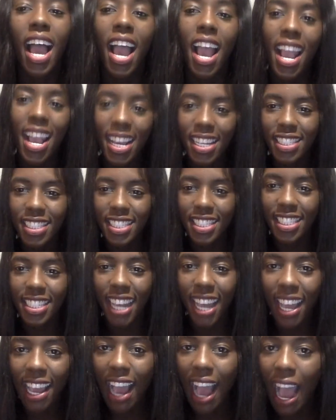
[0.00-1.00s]
and
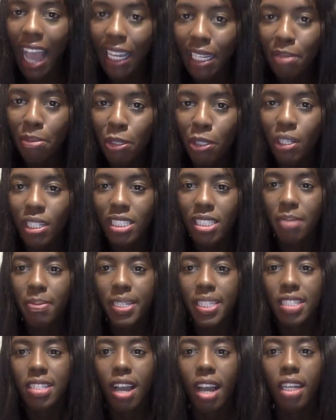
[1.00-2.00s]
today I am going to
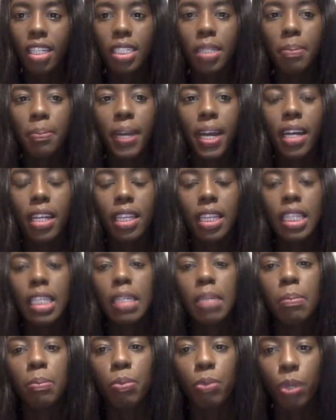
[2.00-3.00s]
be talking about
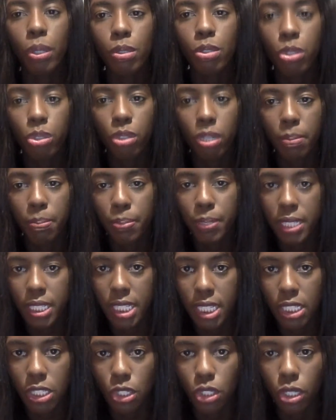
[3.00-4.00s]
the Broström
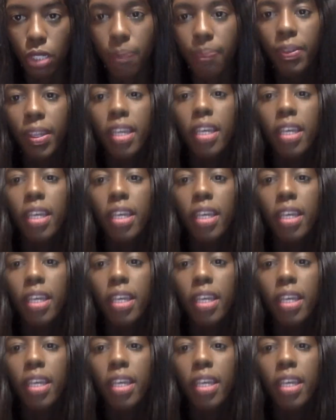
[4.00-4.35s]
procedure.